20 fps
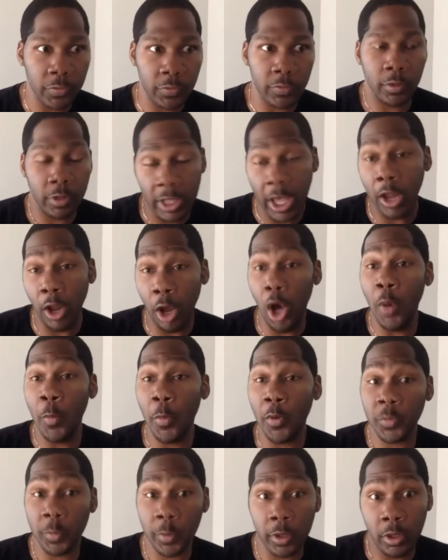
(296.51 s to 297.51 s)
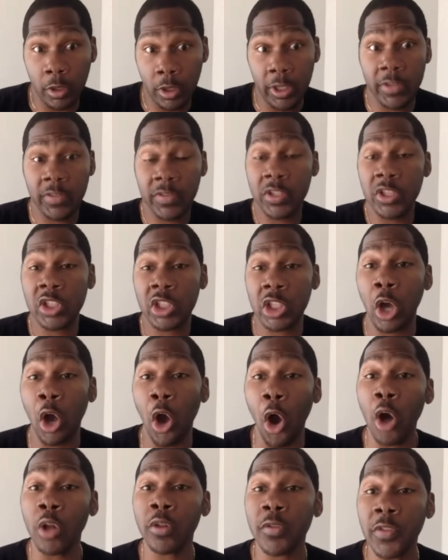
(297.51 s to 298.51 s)
not almost, but essentially
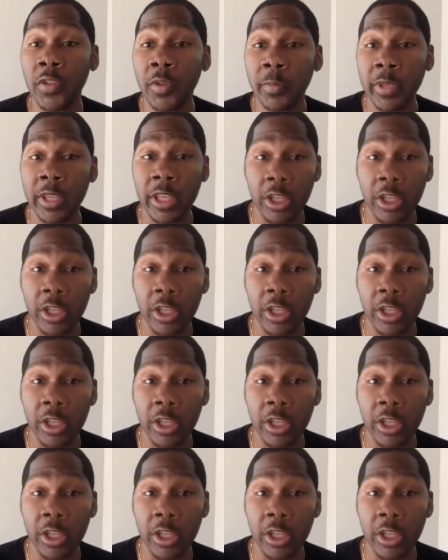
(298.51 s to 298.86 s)
all of them get